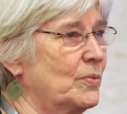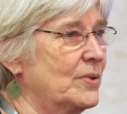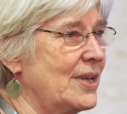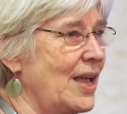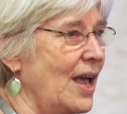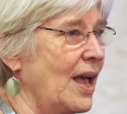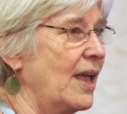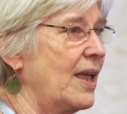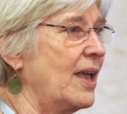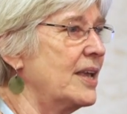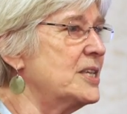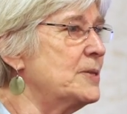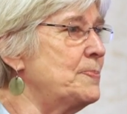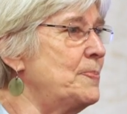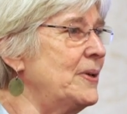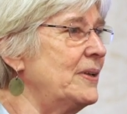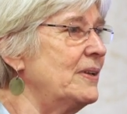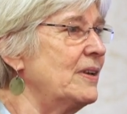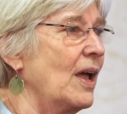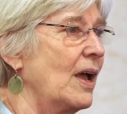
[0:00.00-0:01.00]
Was I, I
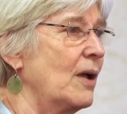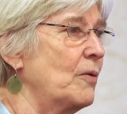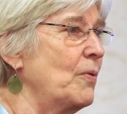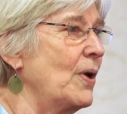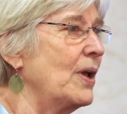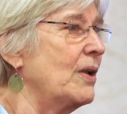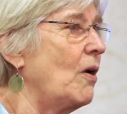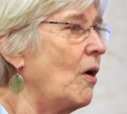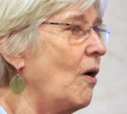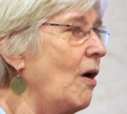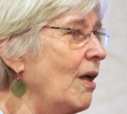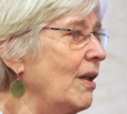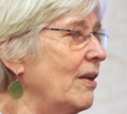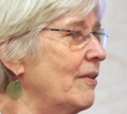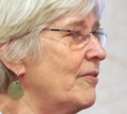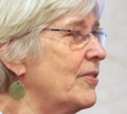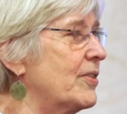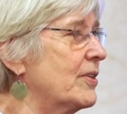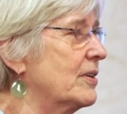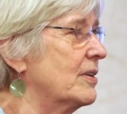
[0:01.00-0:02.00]
spent, I read all
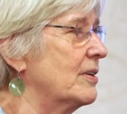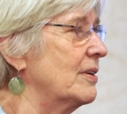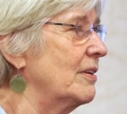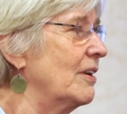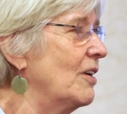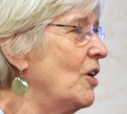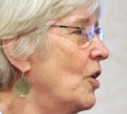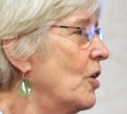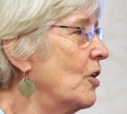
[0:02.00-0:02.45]
of the